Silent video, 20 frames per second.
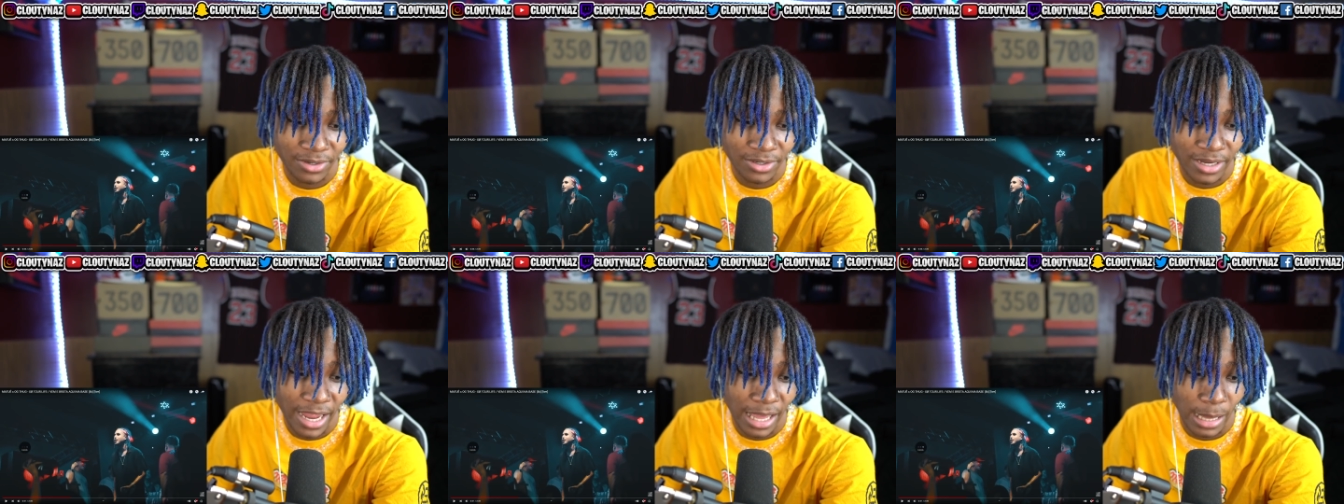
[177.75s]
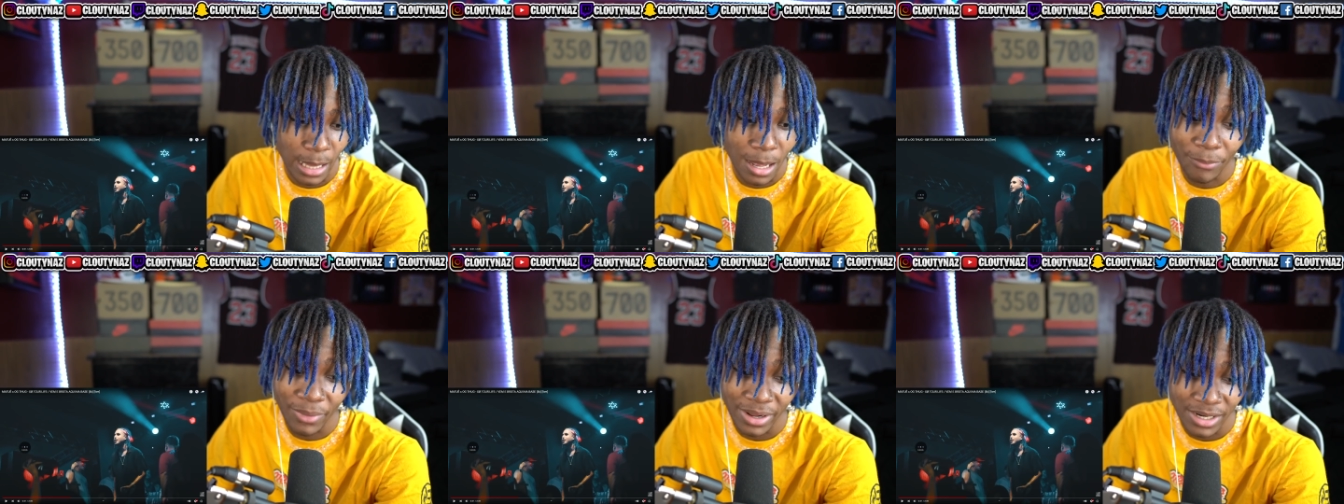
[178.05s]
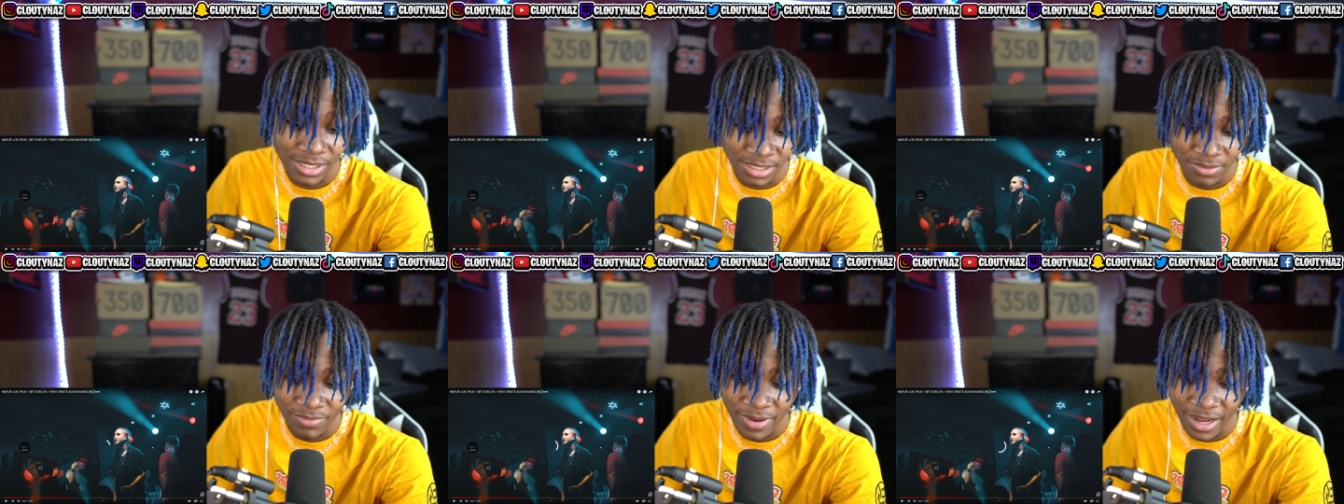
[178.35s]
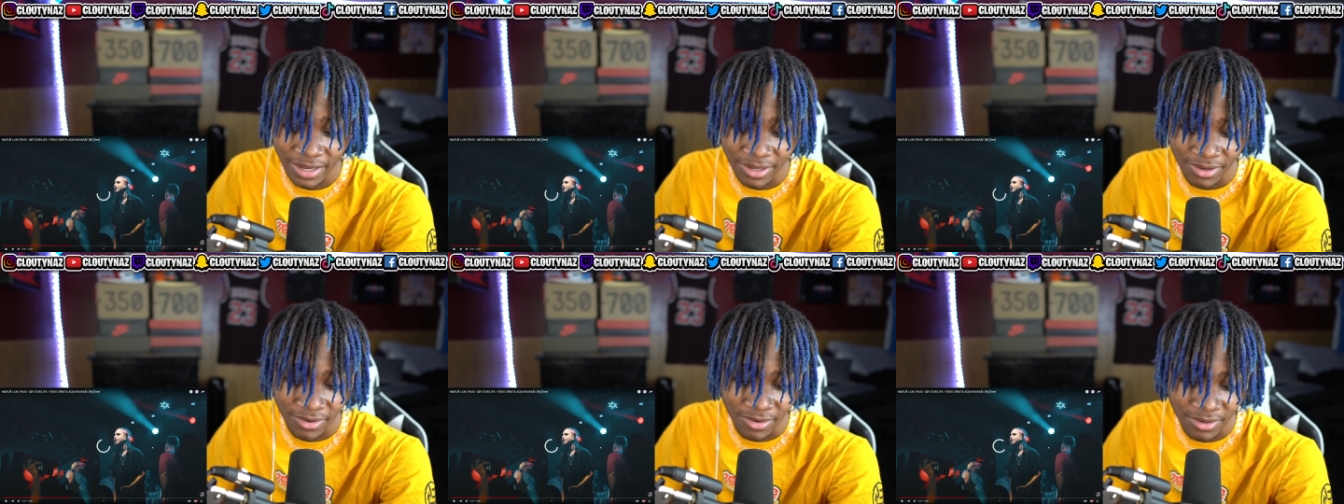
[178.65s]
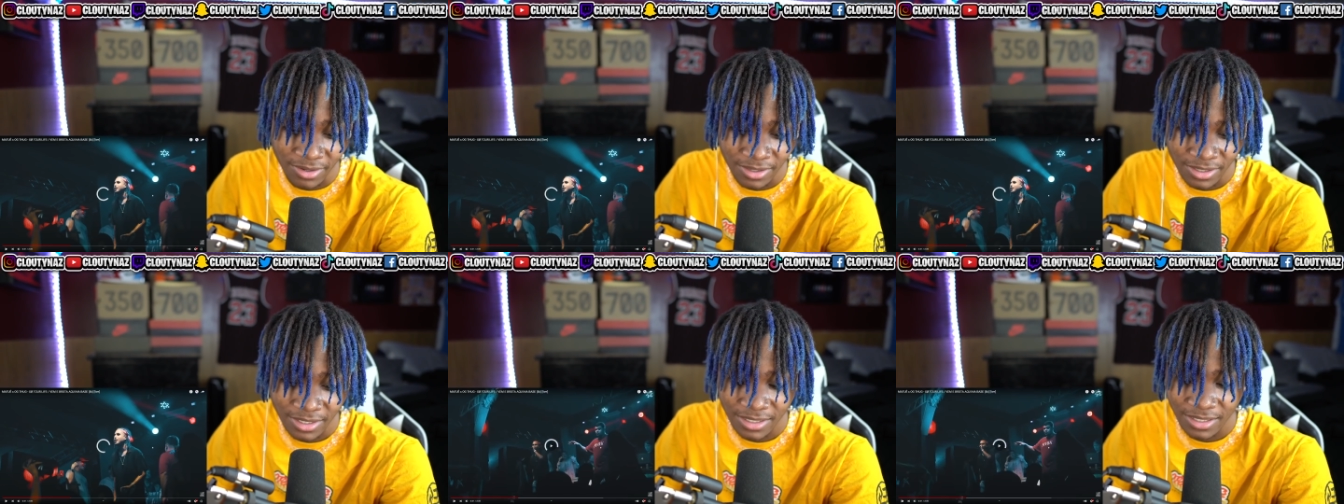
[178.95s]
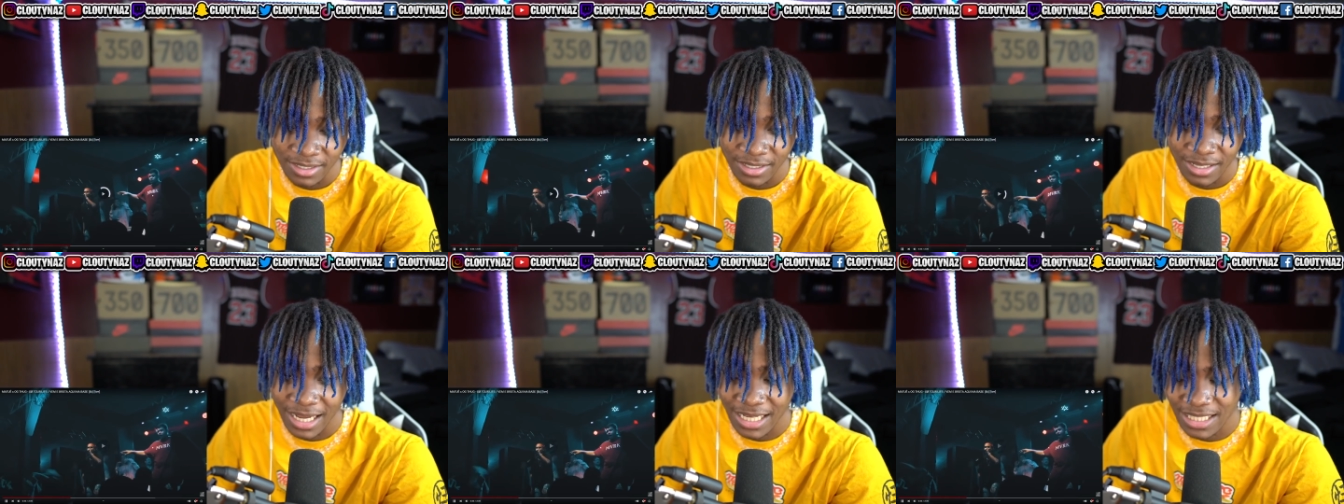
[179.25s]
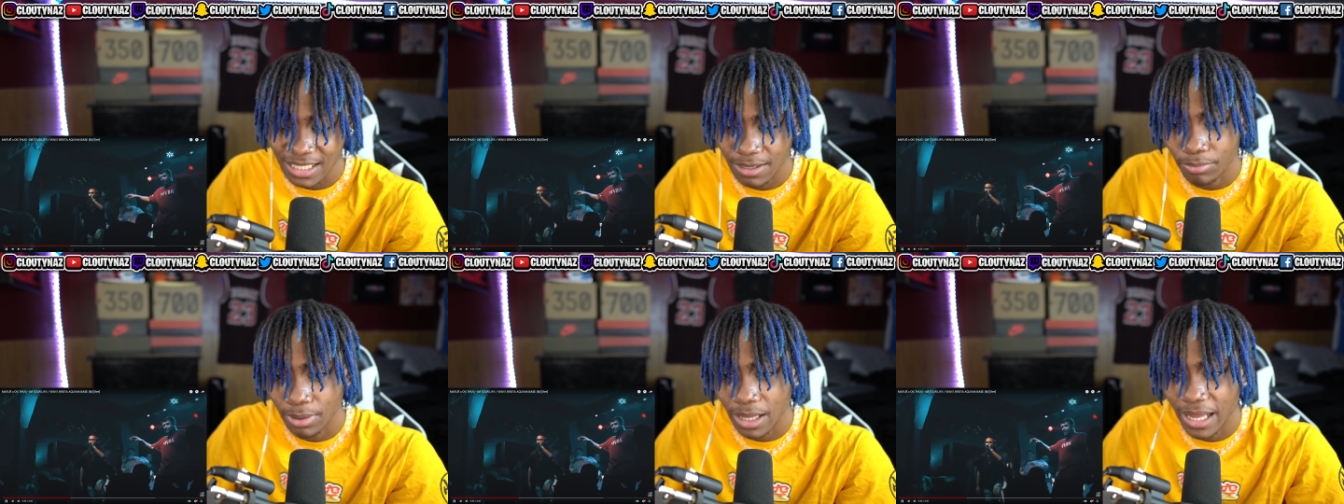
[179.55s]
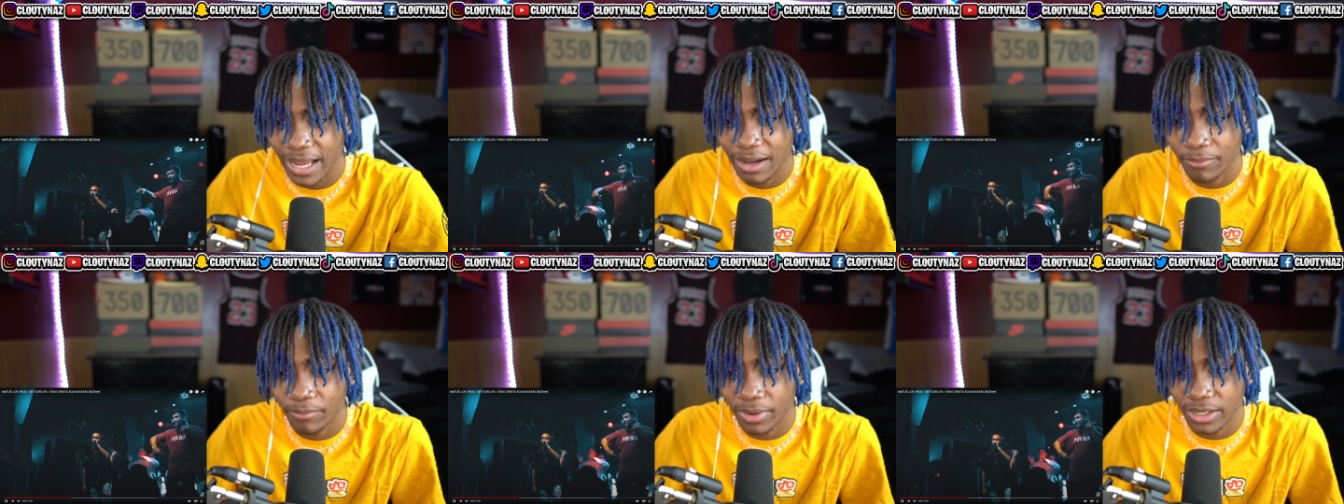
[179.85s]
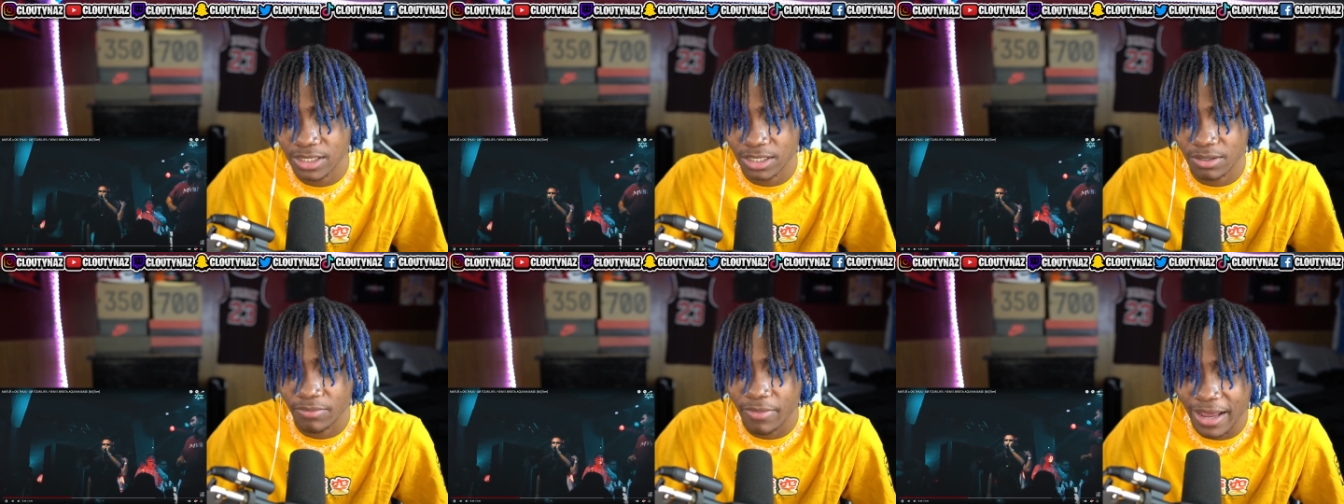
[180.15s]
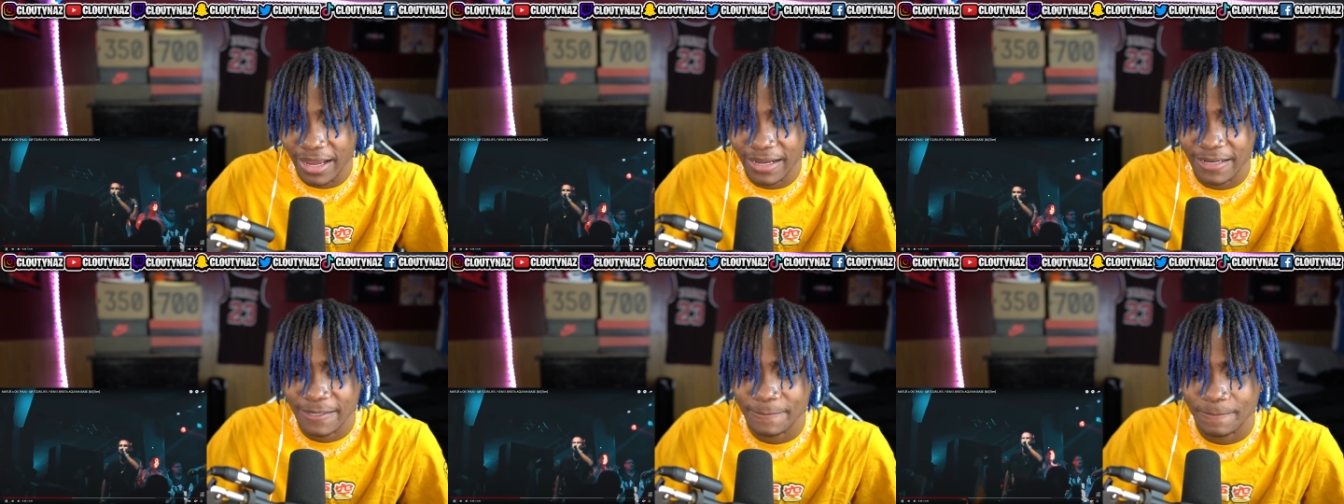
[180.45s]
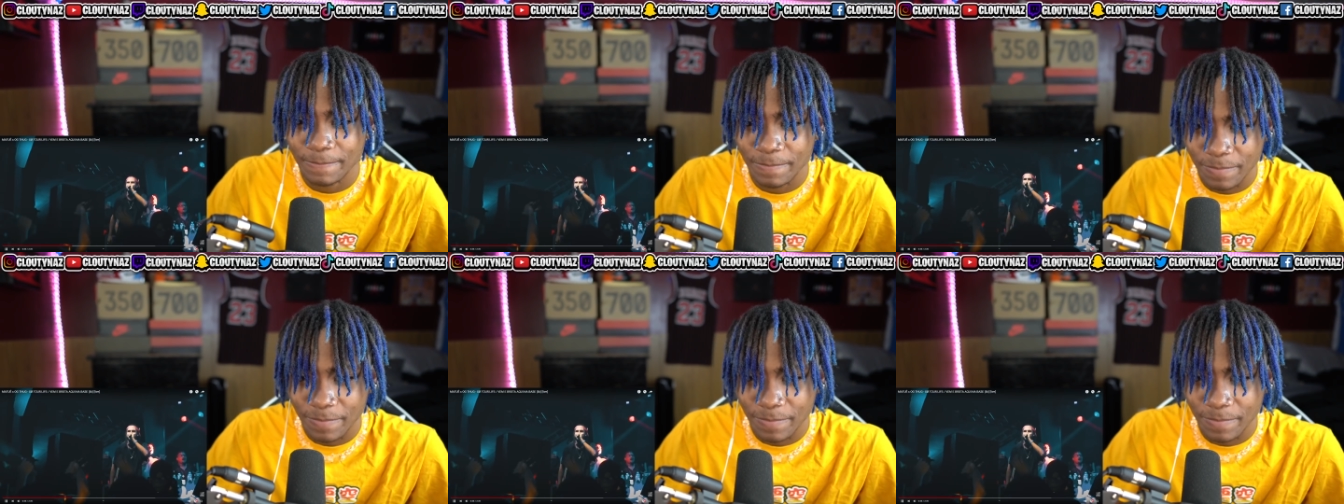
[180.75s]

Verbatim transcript: I ain't long punish it back, y'all. I said black, punish it back.